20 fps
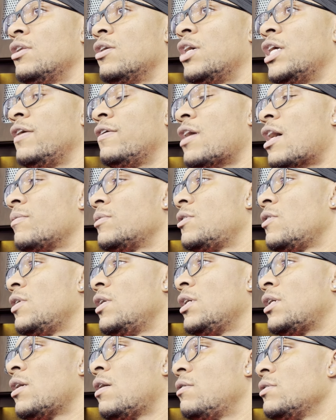You know, an
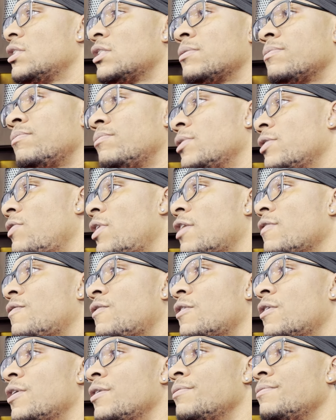opportunity comes, be ready
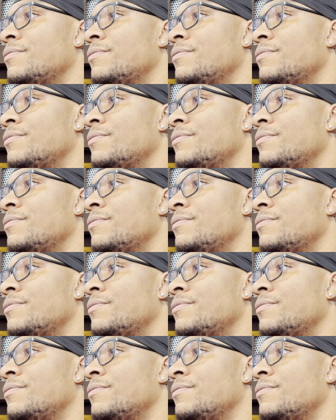for it.